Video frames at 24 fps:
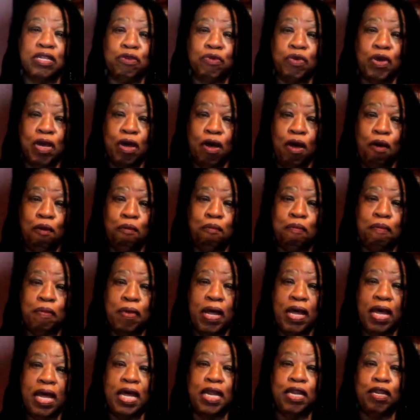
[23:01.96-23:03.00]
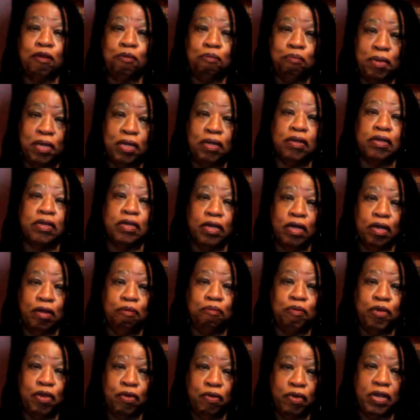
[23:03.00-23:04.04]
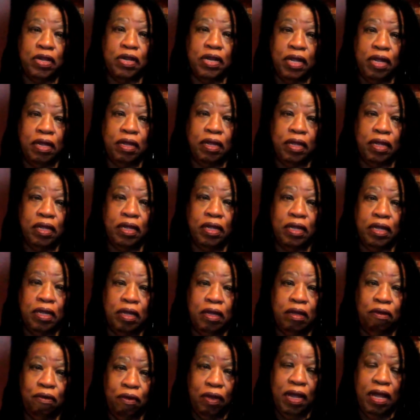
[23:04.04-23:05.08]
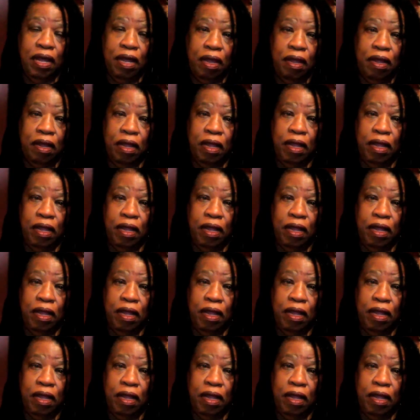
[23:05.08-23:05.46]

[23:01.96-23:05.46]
to come and to build a community, okay?